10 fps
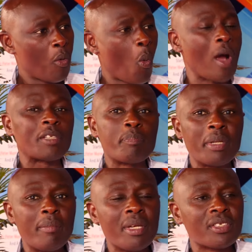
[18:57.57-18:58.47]
What
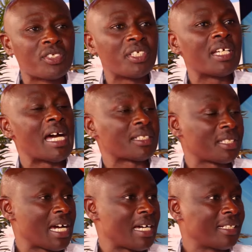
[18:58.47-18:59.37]
BBC has
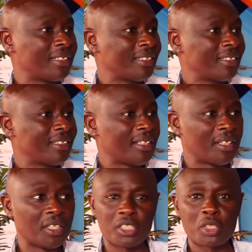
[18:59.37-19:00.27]
done
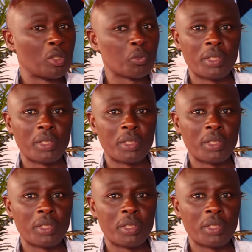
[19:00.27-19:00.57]
is not